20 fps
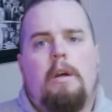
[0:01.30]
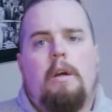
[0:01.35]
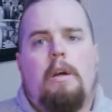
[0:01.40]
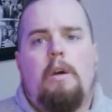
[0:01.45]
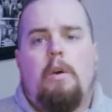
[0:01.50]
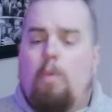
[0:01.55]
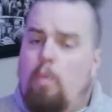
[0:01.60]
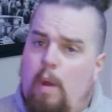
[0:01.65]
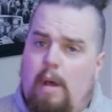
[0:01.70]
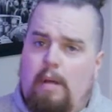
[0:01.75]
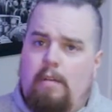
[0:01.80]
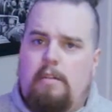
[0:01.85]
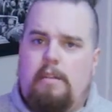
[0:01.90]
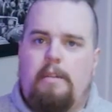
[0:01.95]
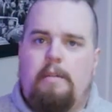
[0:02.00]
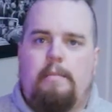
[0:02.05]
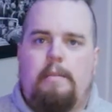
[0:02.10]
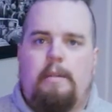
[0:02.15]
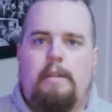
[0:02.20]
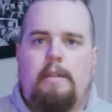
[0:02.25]

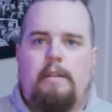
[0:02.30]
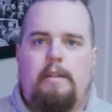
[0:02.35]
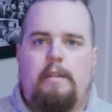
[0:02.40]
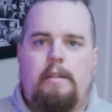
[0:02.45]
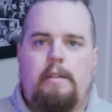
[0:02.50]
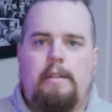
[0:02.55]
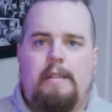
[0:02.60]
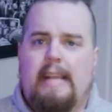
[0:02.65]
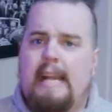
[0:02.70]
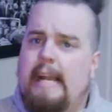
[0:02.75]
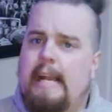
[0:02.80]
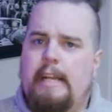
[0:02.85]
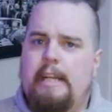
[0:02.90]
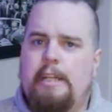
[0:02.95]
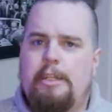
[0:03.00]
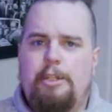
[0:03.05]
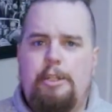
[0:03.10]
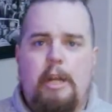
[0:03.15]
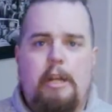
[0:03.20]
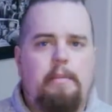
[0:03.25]
Welcome, ladies,
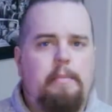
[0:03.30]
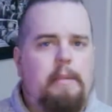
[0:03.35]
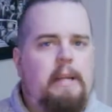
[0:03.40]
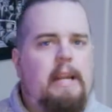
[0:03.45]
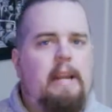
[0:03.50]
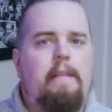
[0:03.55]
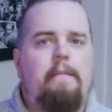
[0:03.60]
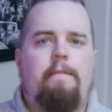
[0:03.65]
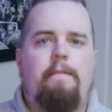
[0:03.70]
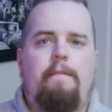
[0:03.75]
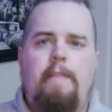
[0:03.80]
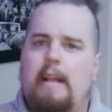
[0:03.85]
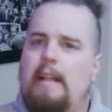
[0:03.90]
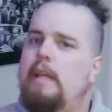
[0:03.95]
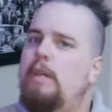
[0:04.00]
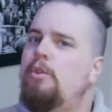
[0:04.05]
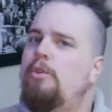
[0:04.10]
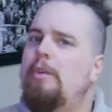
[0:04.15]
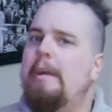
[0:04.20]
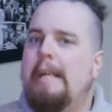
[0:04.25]
gentlemen, and
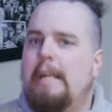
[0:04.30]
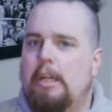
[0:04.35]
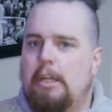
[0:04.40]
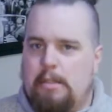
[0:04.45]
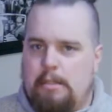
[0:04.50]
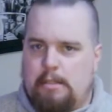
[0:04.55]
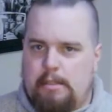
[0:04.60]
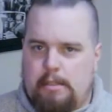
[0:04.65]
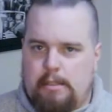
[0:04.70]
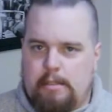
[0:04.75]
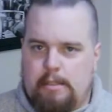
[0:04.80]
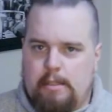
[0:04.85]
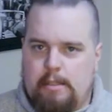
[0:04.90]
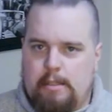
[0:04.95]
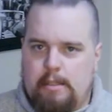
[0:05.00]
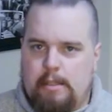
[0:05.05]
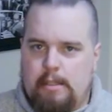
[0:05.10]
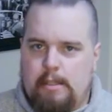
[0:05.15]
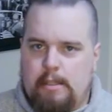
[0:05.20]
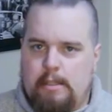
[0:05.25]
fellow drinkers,
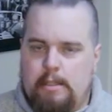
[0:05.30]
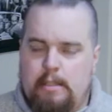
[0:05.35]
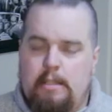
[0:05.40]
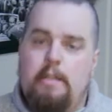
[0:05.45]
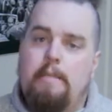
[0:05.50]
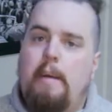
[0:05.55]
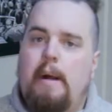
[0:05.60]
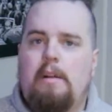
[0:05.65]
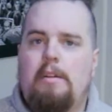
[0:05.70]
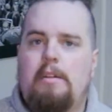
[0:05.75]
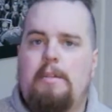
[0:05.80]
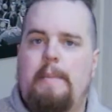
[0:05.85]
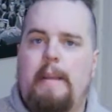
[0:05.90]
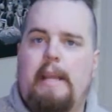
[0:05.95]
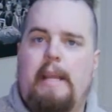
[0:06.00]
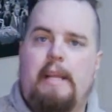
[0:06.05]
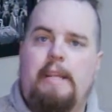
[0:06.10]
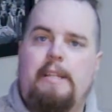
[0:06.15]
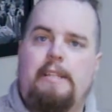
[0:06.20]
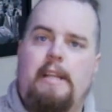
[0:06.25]
to the Modern
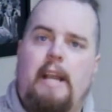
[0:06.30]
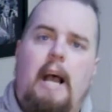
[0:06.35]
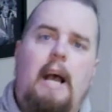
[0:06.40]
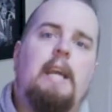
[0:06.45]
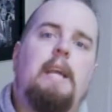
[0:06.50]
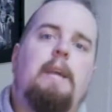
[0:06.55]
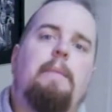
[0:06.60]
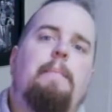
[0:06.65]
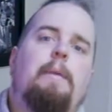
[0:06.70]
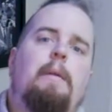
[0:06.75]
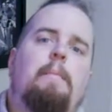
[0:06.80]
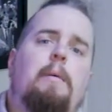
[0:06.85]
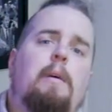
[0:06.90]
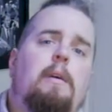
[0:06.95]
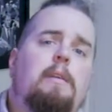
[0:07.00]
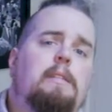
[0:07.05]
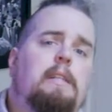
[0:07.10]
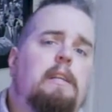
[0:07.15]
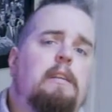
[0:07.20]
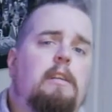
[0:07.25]
Speakeasy. I am your
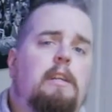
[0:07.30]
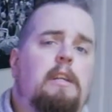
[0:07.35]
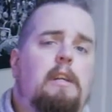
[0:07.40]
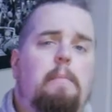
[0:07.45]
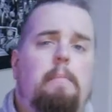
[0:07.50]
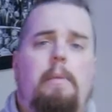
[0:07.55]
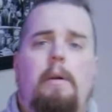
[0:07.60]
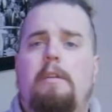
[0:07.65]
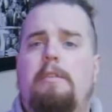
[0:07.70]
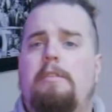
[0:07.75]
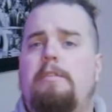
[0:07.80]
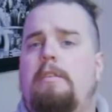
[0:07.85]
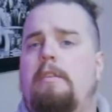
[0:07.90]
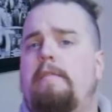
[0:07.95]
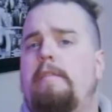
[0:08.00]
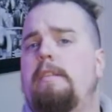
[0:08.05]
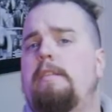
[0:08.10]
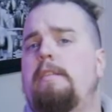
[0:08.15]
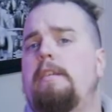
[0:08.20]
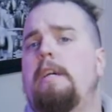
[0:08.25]
bartender, your bar
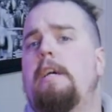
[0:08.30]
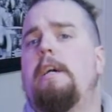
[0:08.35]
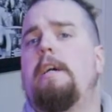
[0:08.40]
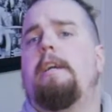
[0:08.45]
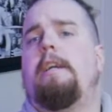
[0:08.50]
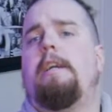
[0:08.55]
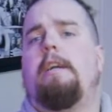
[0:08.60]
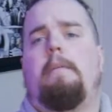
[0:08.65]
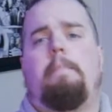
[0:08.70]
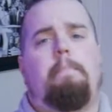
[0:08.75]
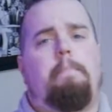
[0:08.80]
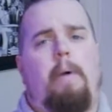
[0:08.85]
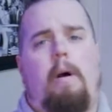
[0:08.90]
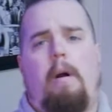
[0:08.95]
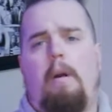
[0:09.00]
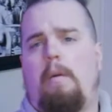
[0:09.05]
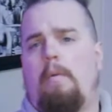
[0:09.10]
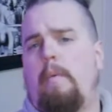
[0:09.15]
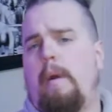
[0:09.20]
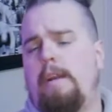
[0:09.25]
servant, your
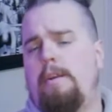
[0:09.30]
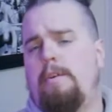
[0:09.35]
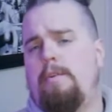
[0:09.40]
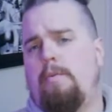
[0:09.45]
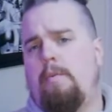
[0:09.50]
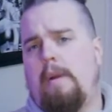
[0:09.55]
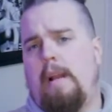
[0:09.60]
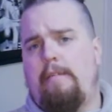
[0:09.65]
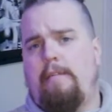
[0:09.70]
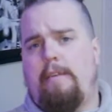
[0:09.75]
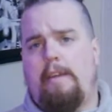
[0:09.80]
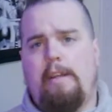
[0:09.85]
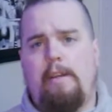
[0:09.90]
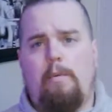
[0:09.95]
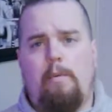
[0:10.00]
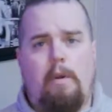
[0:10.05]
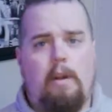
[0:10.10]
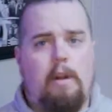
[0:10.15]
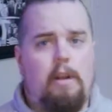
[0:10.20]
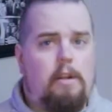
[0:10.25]
bar wench, whatever you
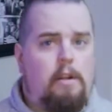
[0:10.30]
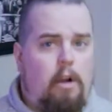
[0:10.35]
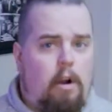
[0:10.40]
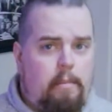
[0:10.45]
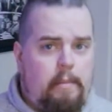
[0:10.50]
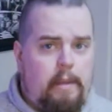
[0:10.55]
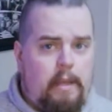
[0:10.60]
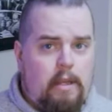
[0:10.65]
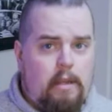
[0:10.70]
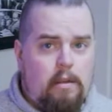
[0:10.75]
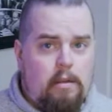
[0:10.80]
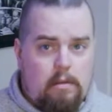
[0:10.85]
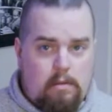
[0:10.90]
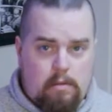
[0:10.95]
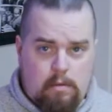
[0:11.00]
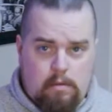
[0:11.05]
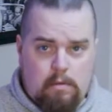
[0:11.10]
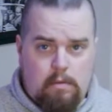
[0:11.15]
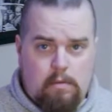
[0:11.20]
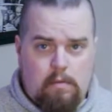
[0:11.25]
want to call me,
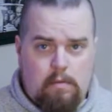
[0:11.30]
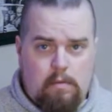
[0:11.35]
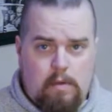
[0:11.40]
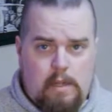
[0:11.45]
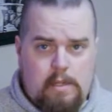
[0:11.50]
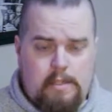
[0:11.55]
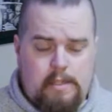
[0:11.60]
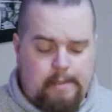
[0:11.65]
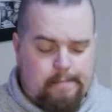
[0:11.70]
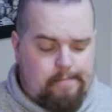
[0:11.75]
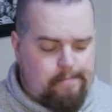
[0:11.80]
Rusty.